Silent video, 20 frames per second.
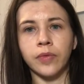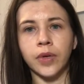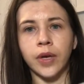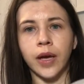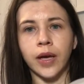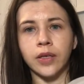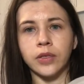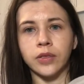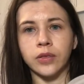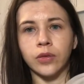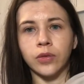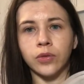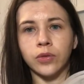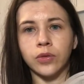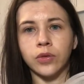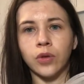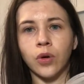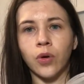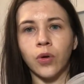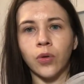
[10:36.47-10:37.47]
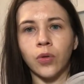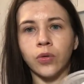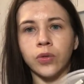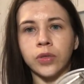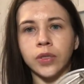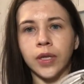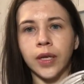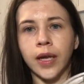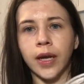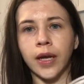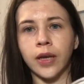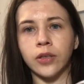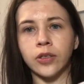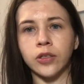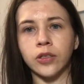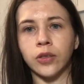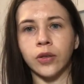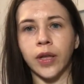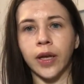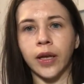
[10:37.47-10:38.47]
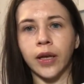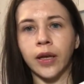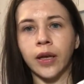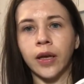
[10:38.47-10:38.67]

has those holes again. So like